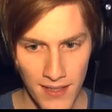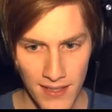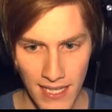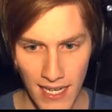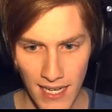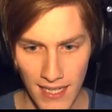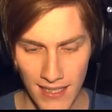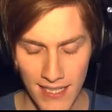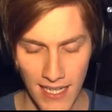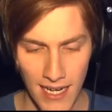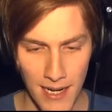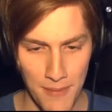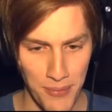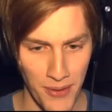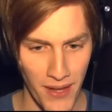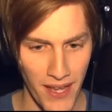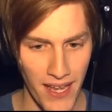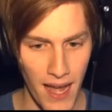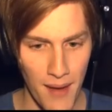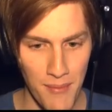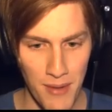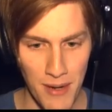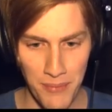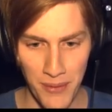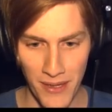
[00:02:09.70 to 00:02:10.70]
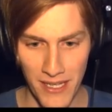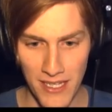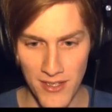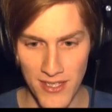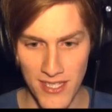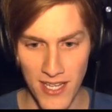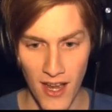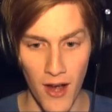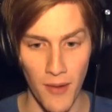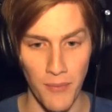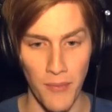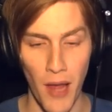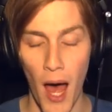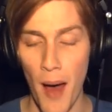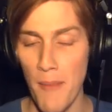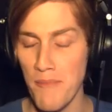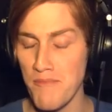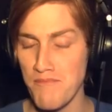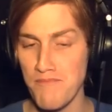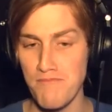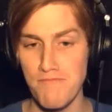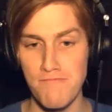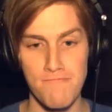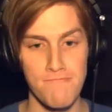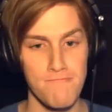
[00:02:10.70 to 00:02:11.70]
Can can I play? I'm gonna play you a song.
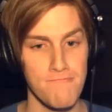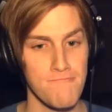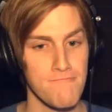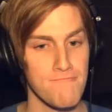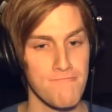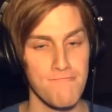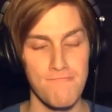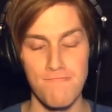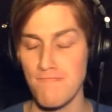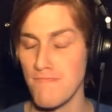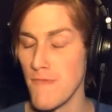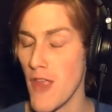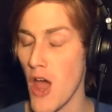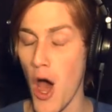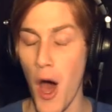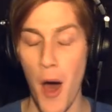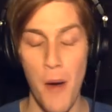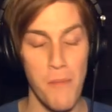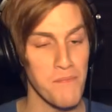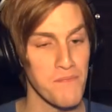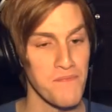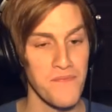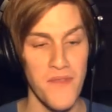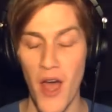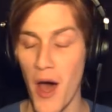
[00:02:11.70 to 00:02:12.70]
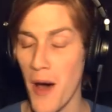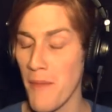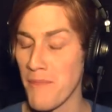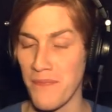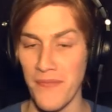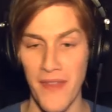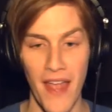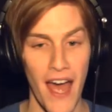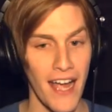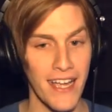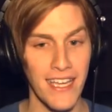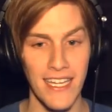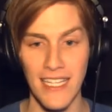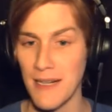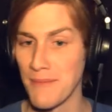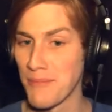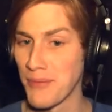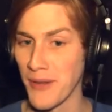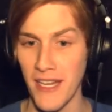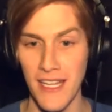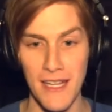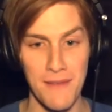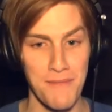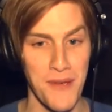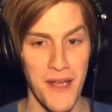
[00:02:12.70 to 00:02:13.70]
Up. Oh, nope, nope, not gonna
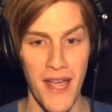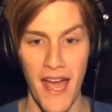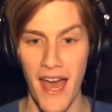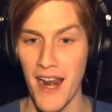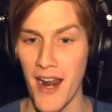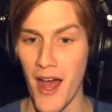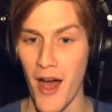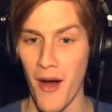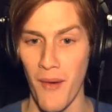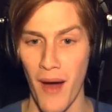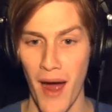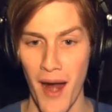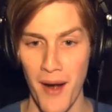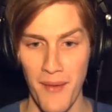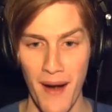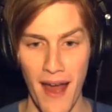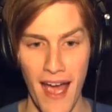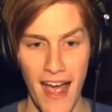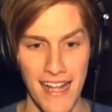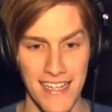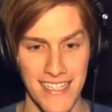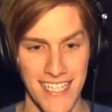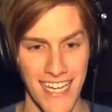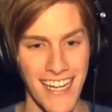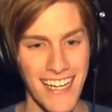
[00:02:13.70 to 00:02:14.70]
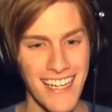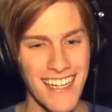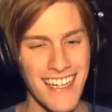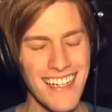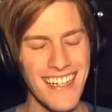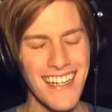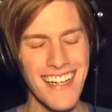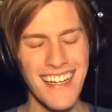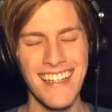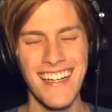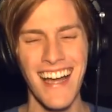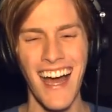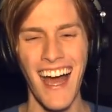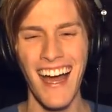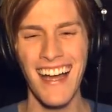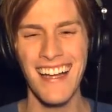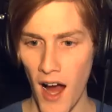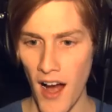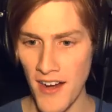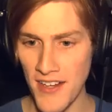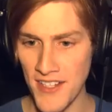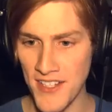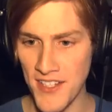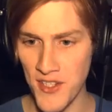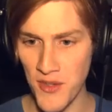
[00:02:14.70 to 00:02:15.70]
play the piano. All right. All
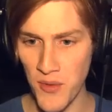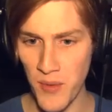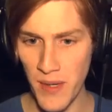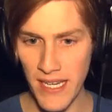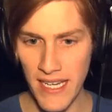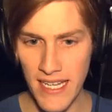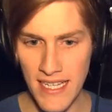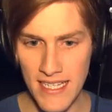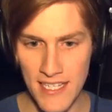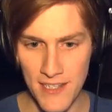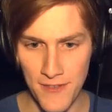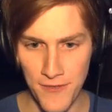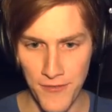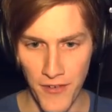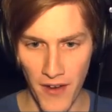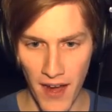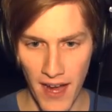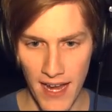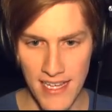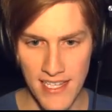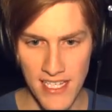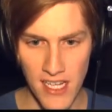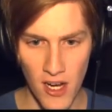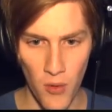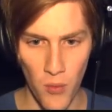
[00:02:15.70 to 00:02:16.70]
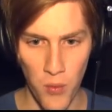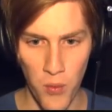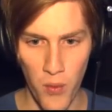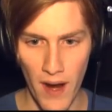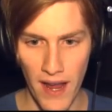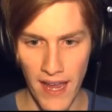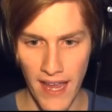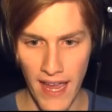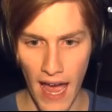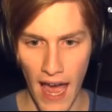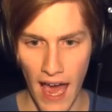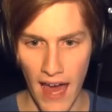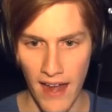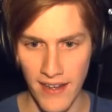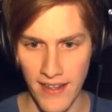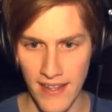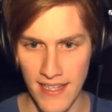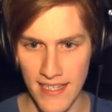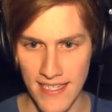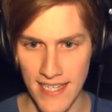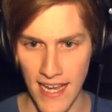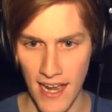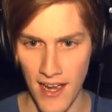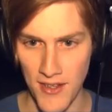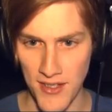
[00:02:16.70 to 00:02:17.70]
right, so we need to find a way out of
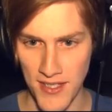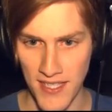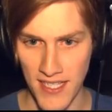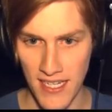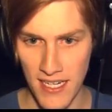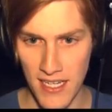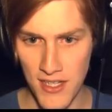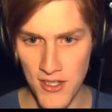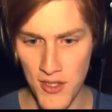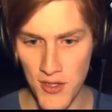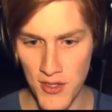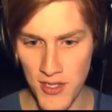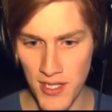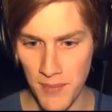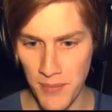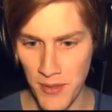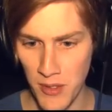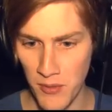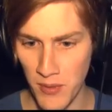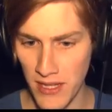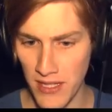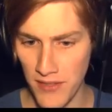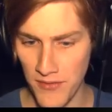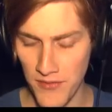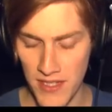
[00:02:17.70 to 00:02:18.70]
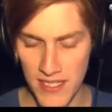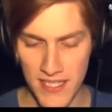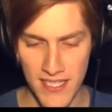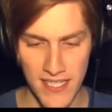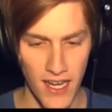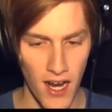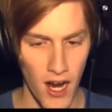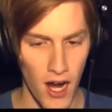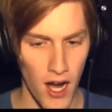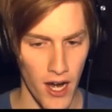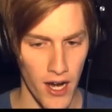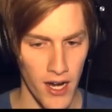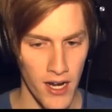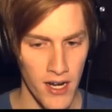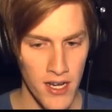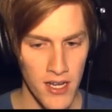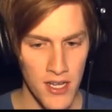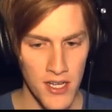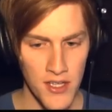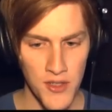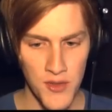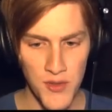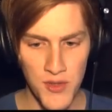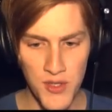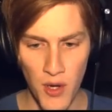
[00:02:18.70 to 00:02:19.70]
this house. Can I do something with the V C R?
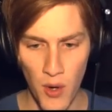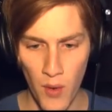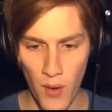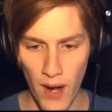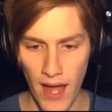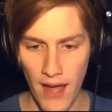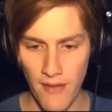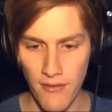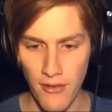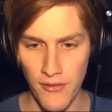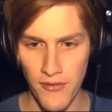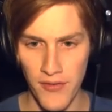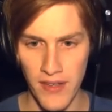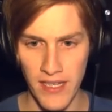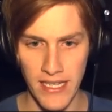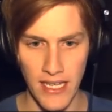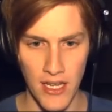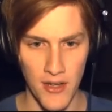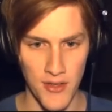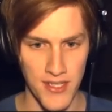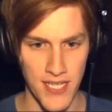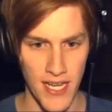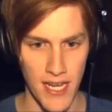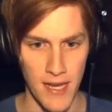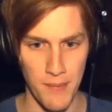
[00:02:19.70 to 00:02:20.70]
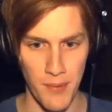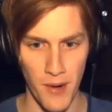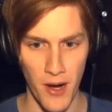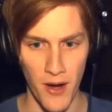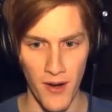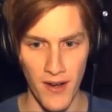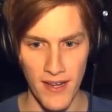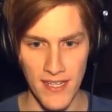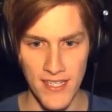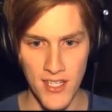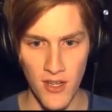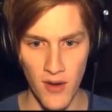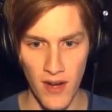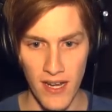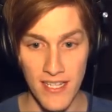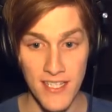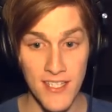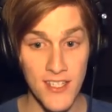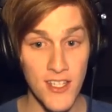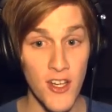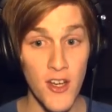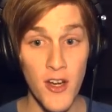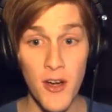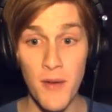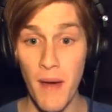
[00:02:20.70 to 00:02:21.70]
You don't have a videotape. All right, so I
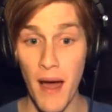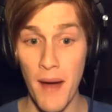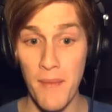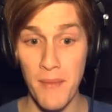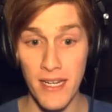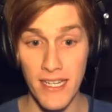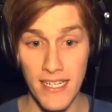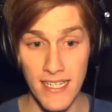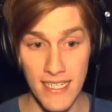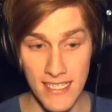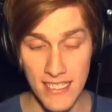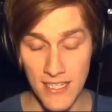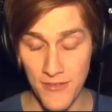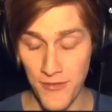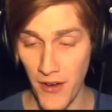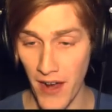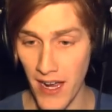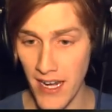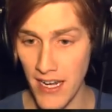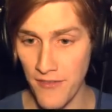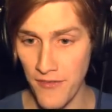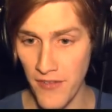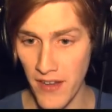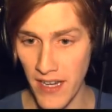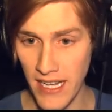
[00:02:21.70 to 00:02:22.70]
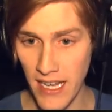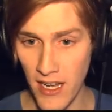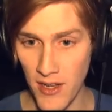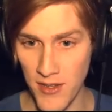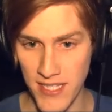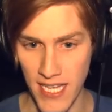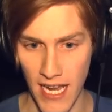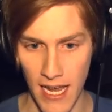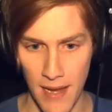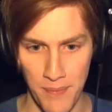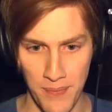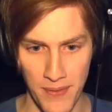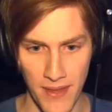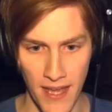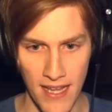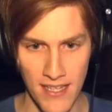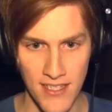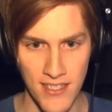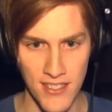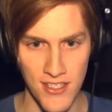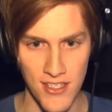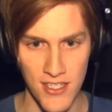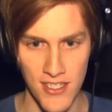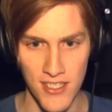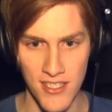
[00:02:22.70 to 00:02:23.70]
assume I'm gonna need to find a videotape.
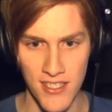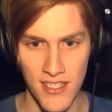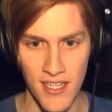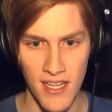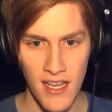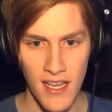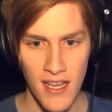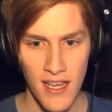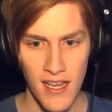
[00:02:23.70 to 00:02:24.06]
That's just,